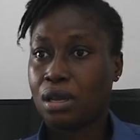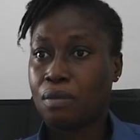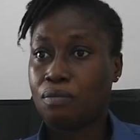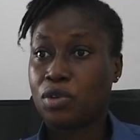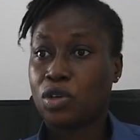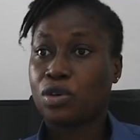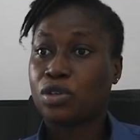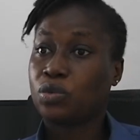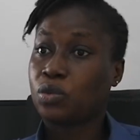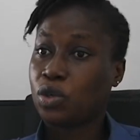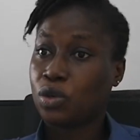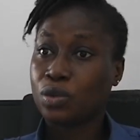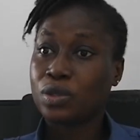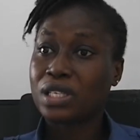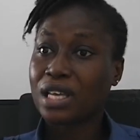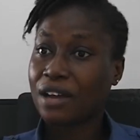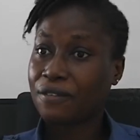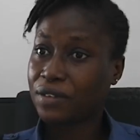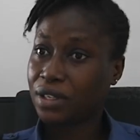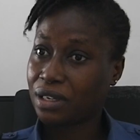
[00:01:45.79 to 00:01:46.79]
Because we don't
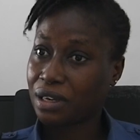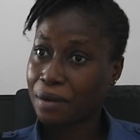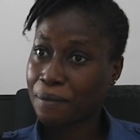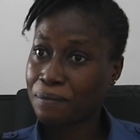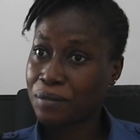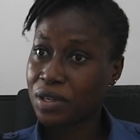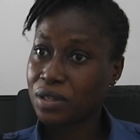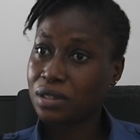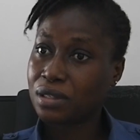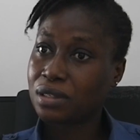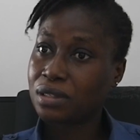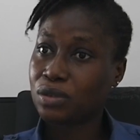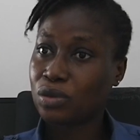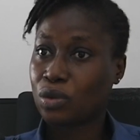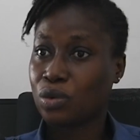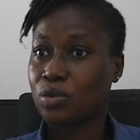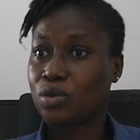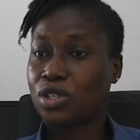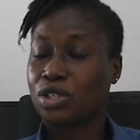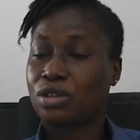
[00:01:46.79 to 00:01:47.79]
have the numbers,
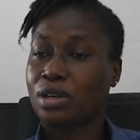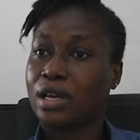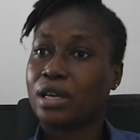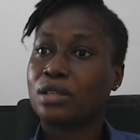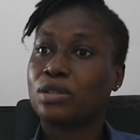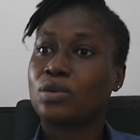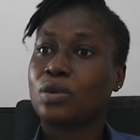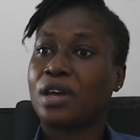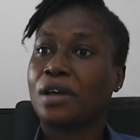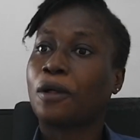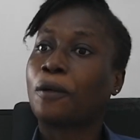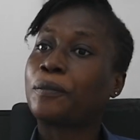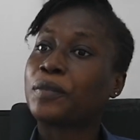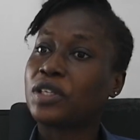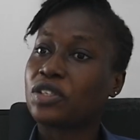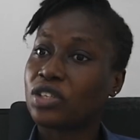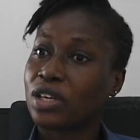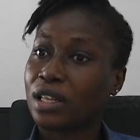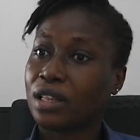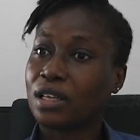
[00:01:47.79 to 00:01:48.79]
so we try to help
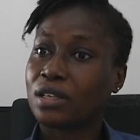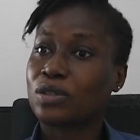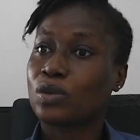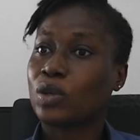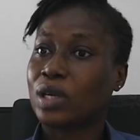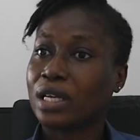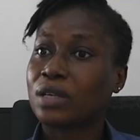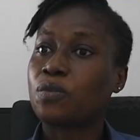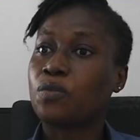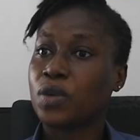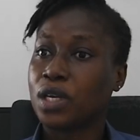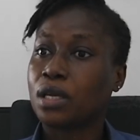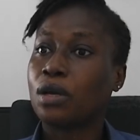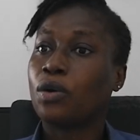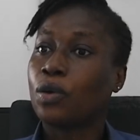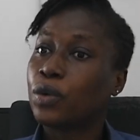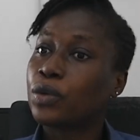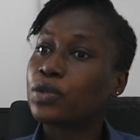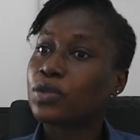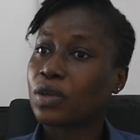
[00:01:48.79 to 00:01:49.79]
each other so that we
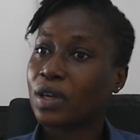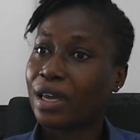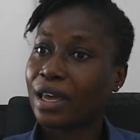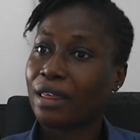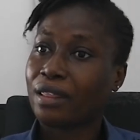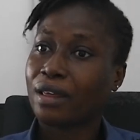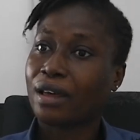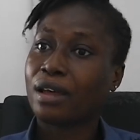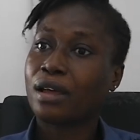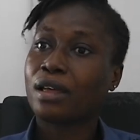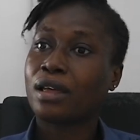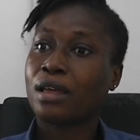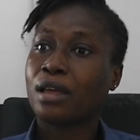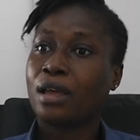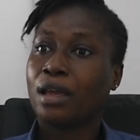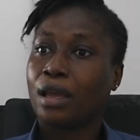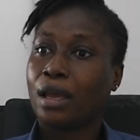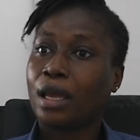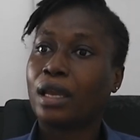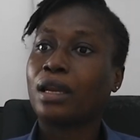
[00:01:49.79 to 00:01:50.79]
go together
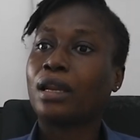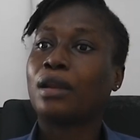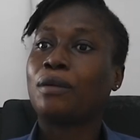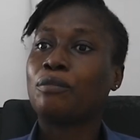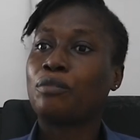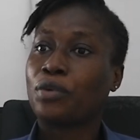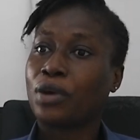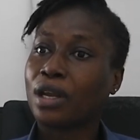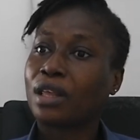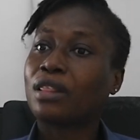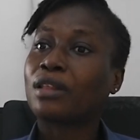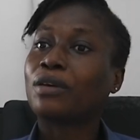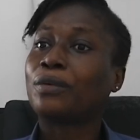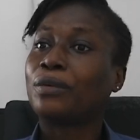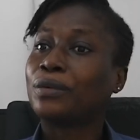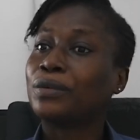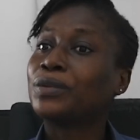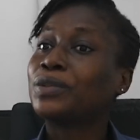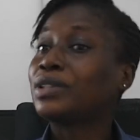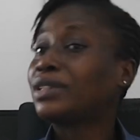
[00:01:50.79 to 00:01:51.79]
and then break the
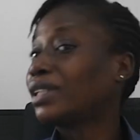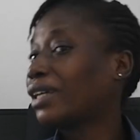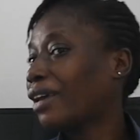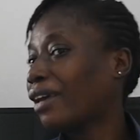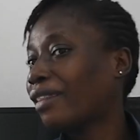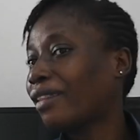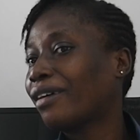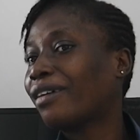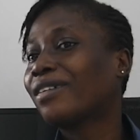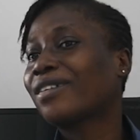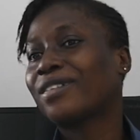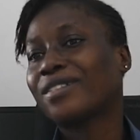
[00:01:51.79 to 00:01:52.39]
rules together.